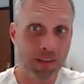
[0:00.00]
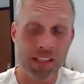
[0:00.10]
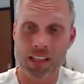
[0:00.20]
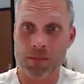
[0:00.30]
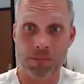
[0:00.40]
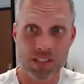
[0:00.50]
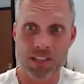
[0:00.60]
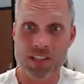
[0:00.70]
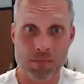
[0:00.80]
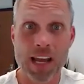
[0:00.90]
mean that the
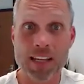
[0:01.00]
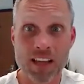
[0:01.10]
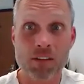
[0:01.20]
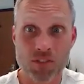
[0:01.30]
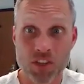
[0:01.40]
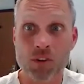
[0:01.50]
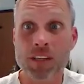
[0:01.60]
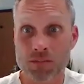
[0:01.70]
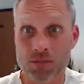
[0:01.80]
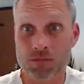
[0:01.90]
business in my town's
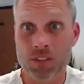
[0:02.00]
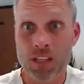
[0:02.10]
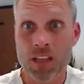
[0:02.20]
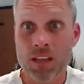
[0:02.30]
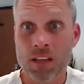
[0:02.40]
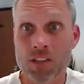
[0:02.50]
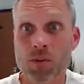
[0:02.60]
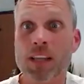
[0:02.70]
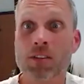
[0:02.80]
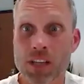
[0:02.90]
going to.
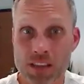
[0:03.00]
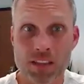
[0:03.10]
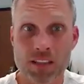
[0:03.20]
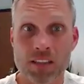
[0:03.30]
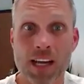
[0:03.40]
So I look at